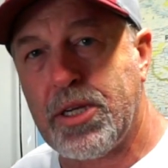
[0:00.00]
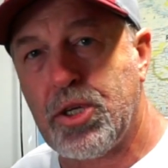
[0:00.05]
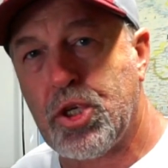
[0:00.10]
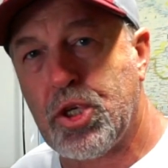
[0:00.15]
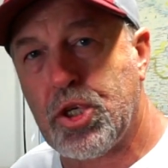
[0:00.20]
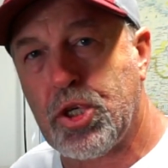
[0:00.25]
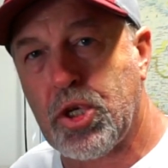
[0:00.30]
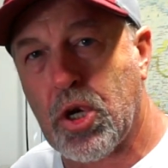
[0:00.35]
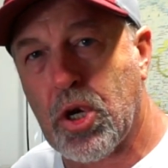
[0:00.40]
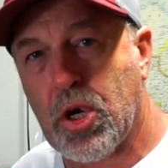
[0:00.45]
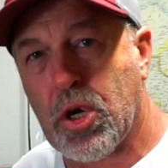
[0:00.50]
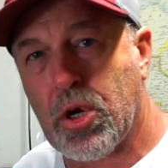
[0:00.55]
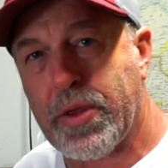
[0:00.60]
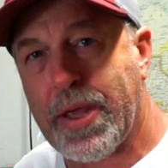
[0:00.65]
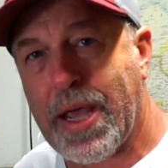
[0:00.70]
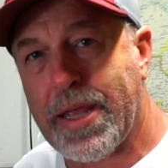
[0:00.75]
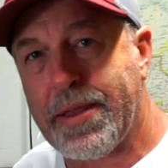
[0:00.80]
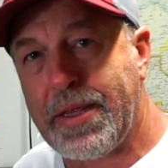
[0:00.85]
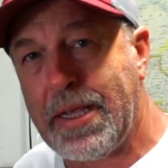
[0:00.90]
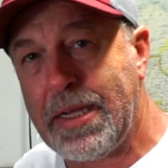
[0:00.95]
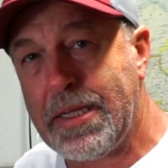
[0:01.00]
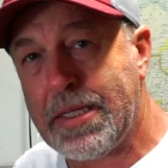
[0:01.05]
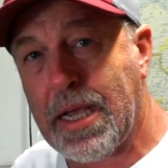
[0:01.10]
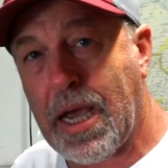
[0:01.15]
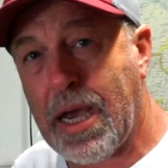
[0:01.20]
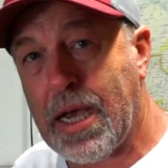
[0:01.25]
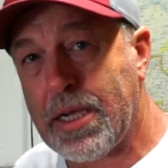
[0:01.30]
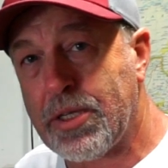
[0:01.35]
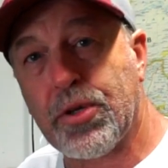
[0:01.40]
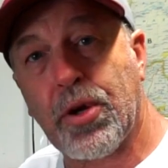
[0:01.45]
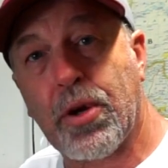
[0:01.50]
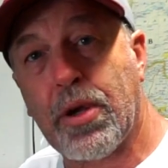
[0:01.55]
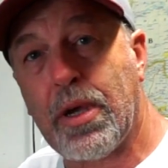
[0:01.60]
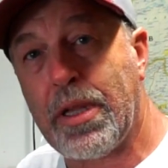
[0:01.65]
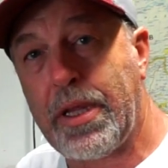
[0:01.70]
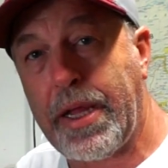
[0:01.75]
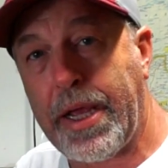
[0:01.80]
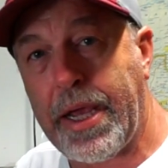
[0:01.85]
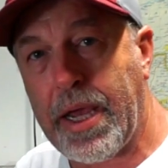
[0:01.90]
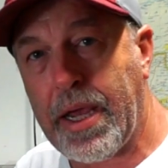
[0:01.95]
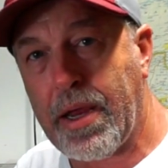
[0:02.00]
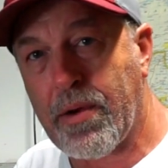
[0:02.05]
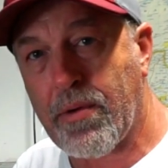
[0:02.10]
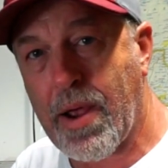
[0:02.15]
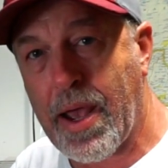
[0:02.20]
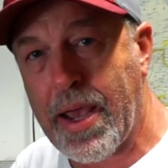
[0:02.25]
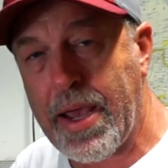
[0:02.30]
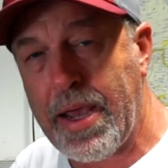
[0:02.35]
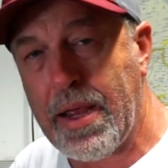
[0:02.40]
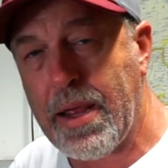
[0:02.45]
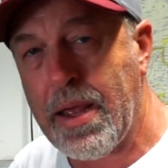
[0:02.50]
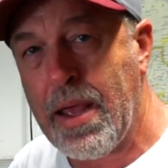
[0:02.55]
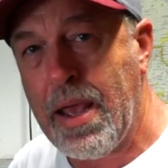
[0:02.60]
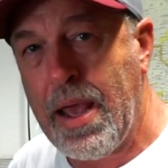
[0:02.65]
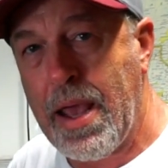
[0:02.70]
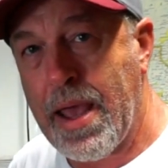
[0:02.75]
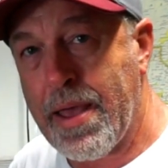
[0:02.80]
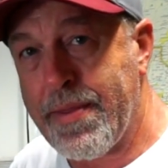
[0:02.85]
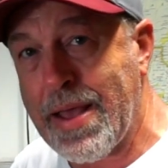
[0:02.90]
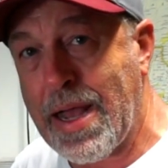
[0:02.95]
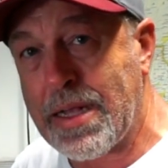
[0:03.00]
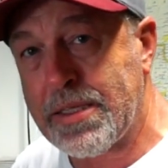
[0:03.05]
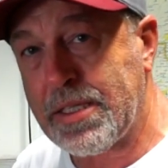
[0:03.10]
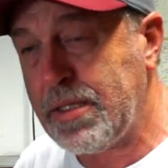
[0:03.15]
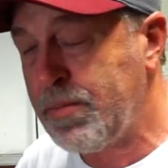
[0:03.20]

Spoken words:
sure that these guys are clean, right? And that's